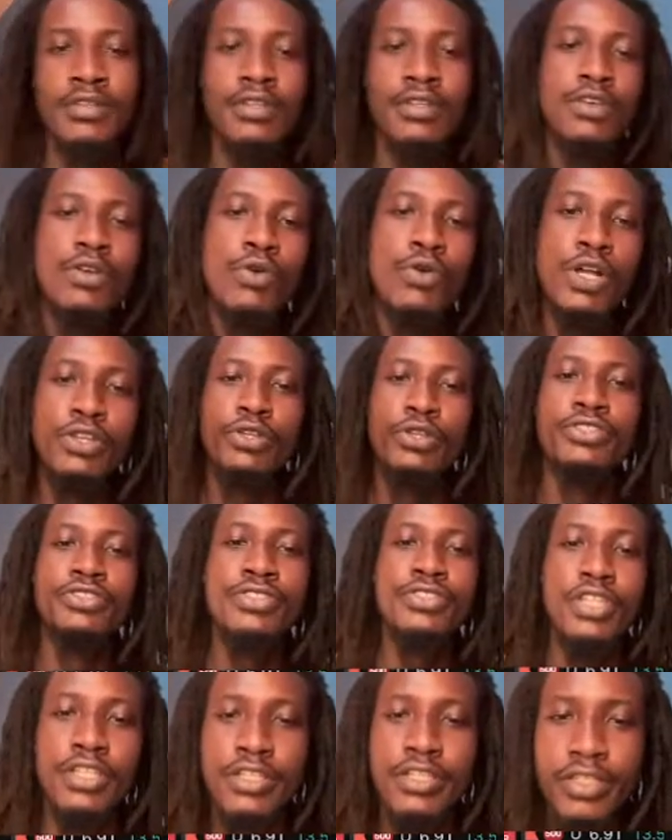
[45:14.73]
What do you
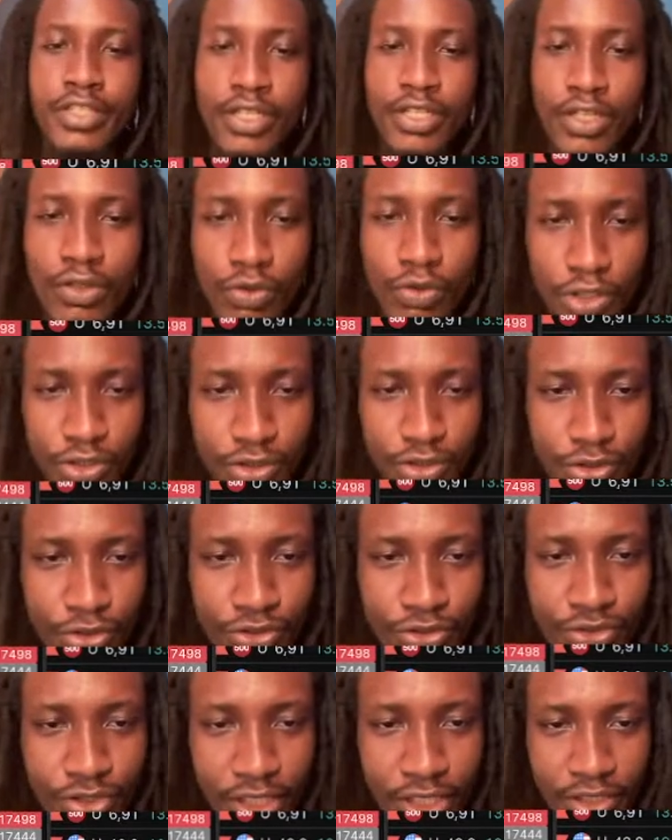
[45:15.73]
see? What do you
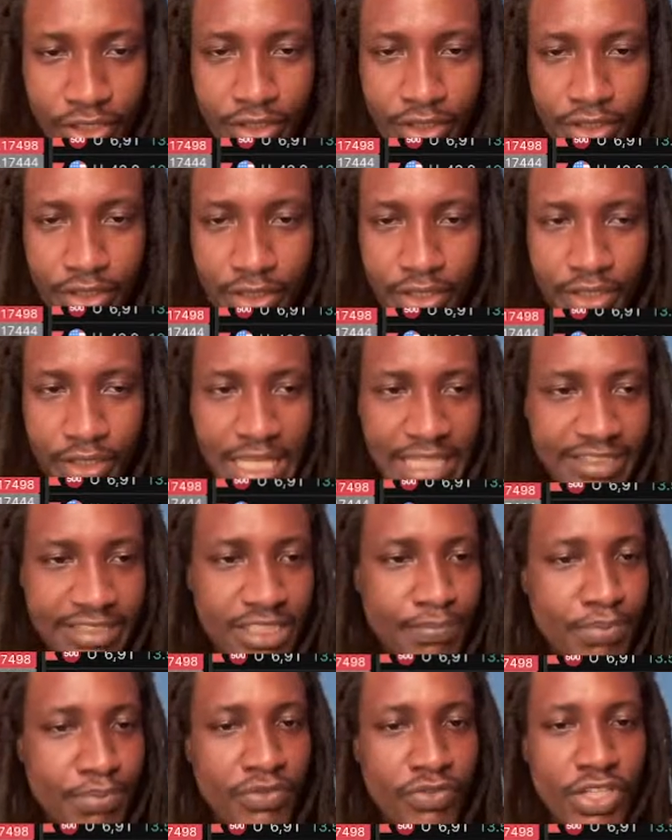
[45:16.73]
see? That's the
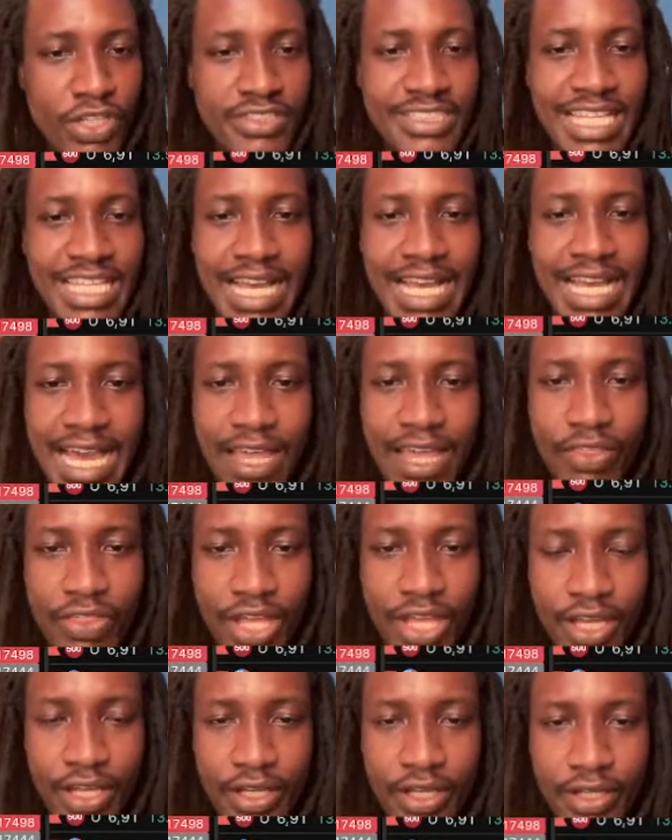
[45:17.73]
previous day high
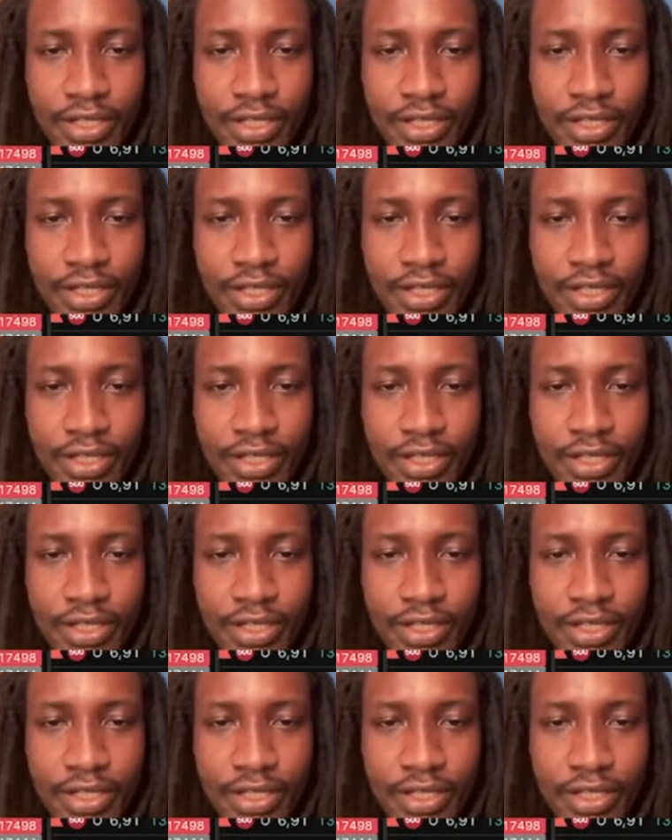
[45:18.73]
there.